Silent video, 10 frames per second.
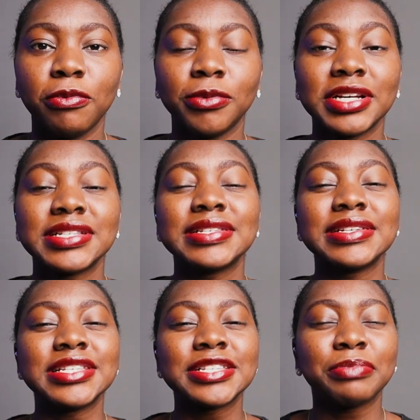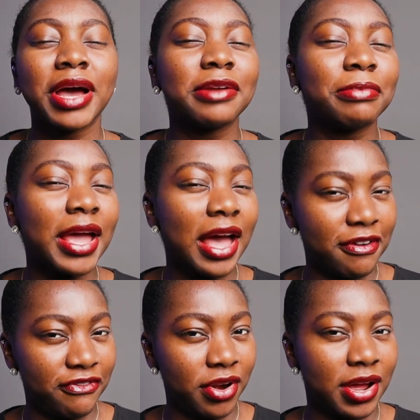album that is inspired by
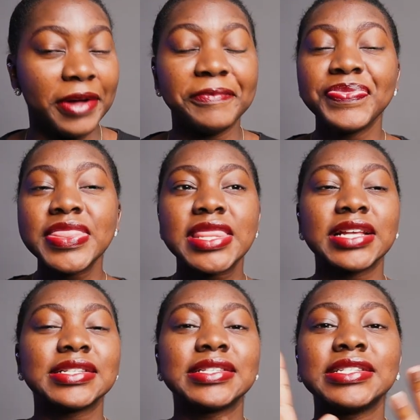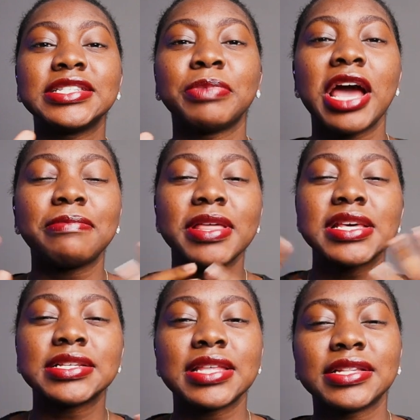Africa, that is inspired by
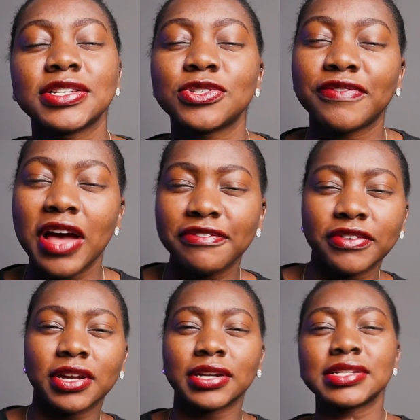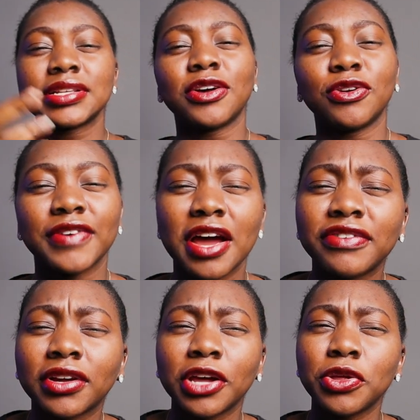the aesthetics of Africa, the sound of
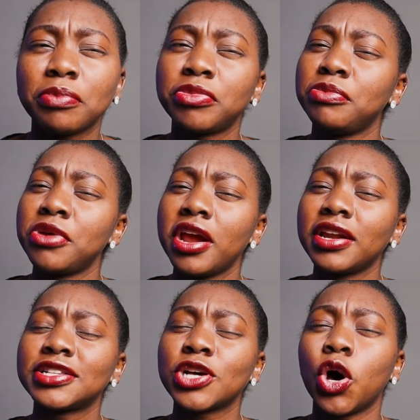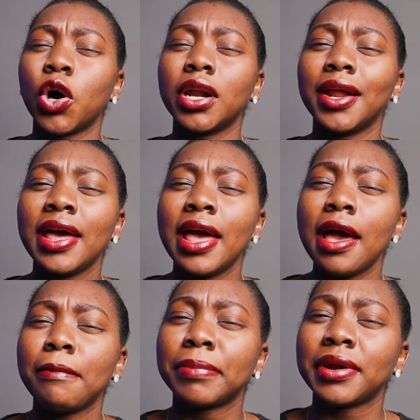Africa, you're premiering it on
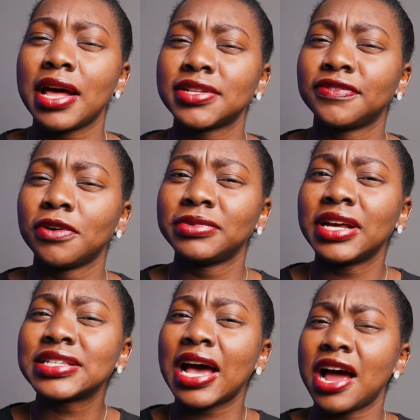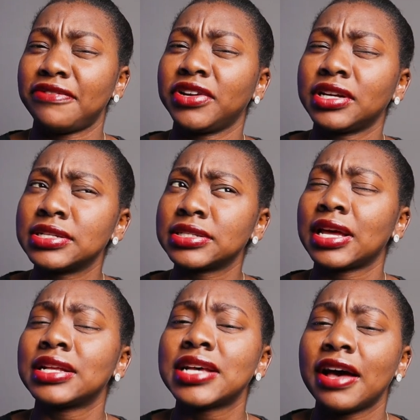a platform that Africans
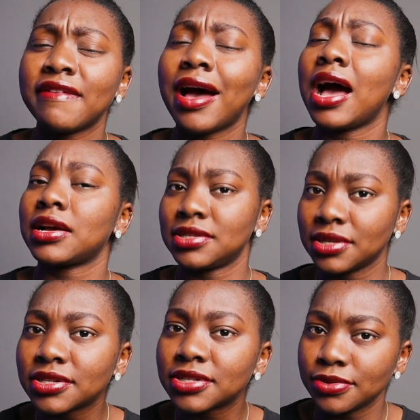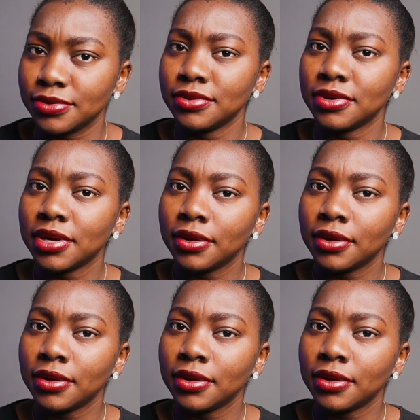can't have access to.